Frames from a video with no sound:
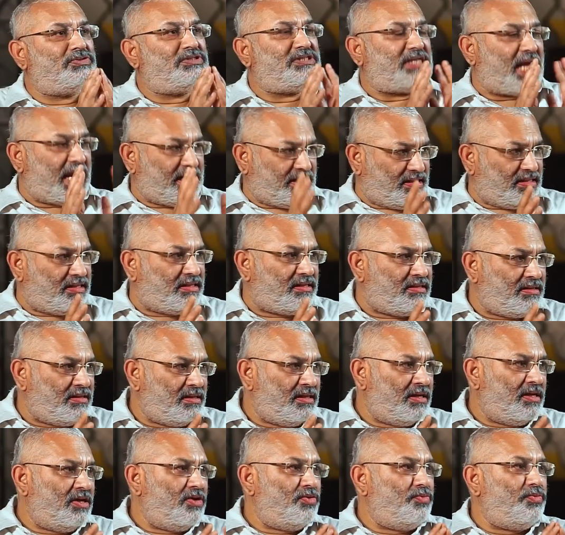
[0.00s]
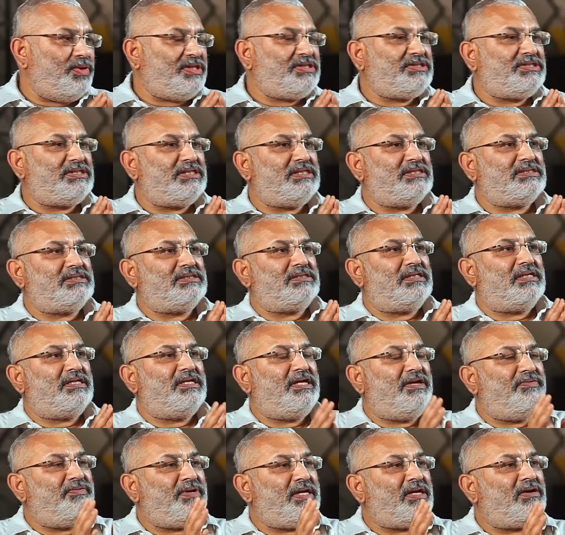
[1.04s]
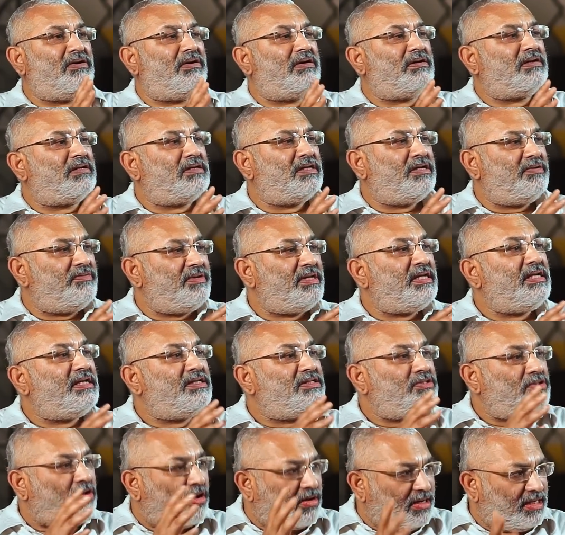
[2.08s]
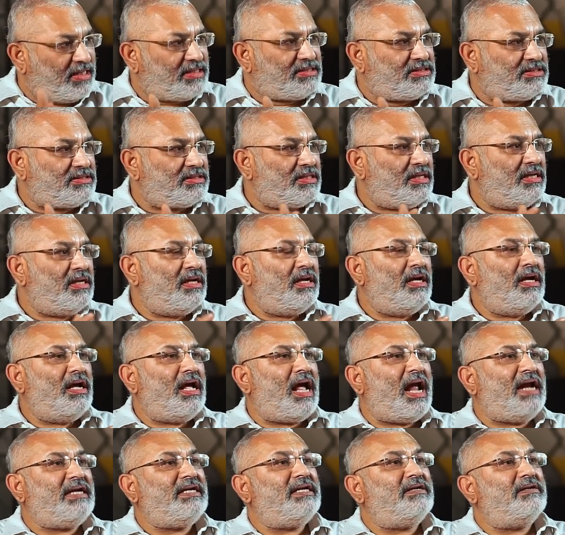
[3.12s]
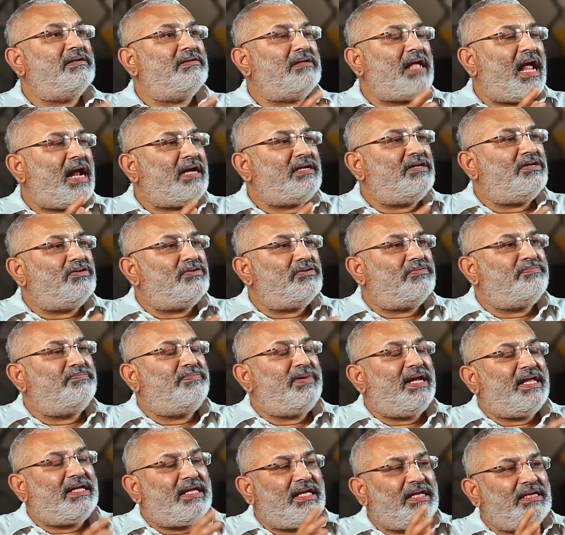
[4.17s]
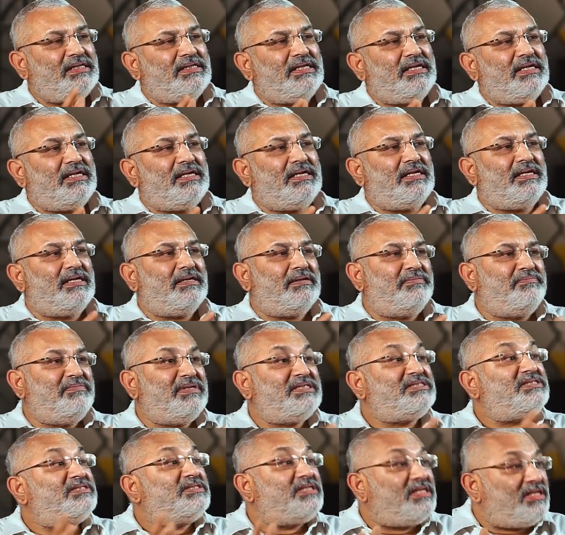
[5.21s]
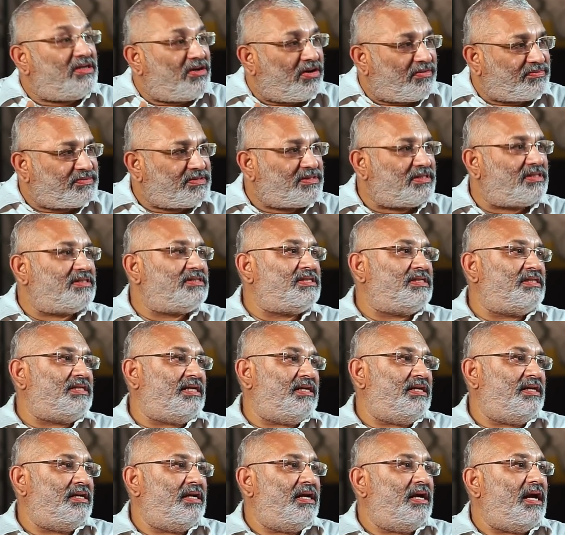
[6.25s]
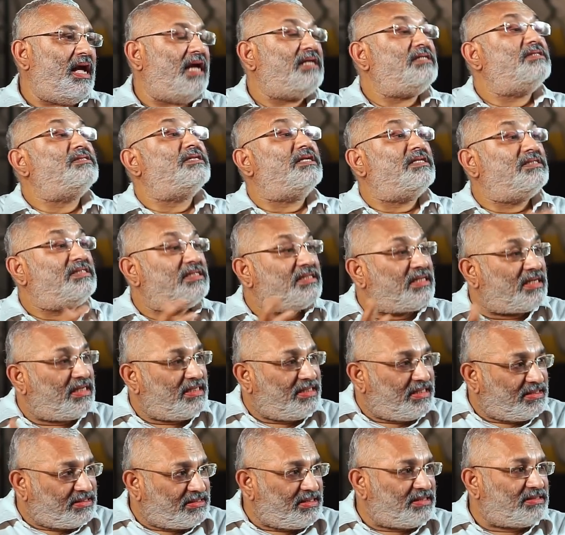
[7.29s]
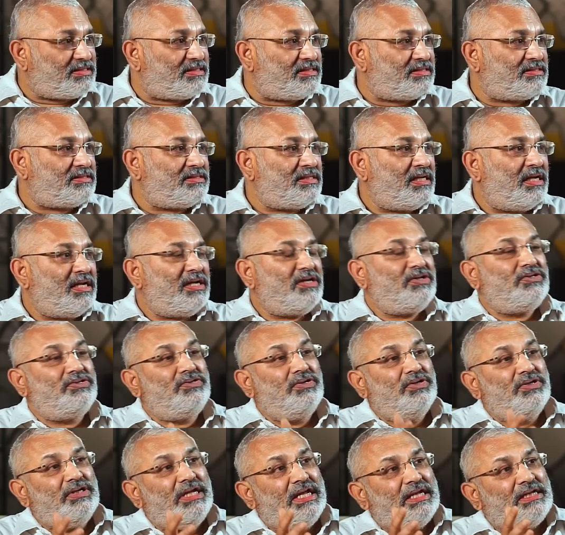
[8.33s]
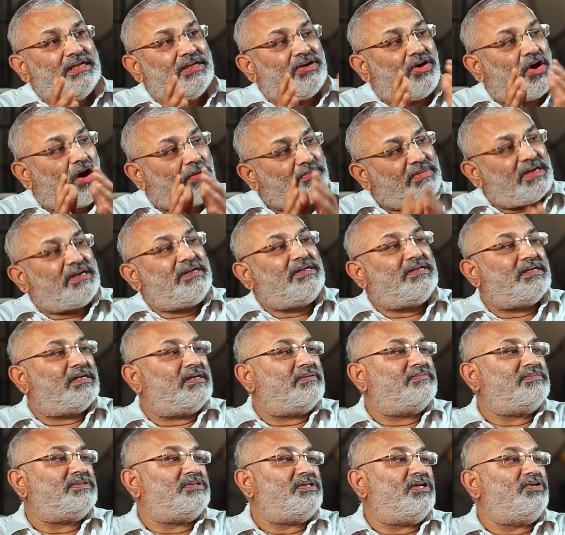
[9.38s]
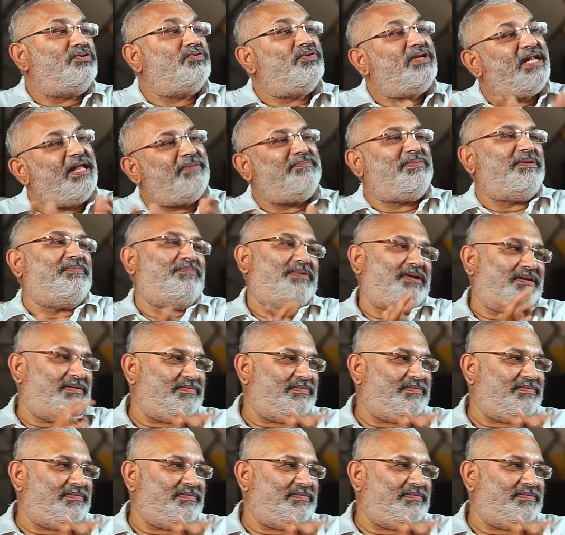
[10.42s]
channel which is giving knowledge and breaking the mystery of surgery and surgical diseases in common terms to lay people.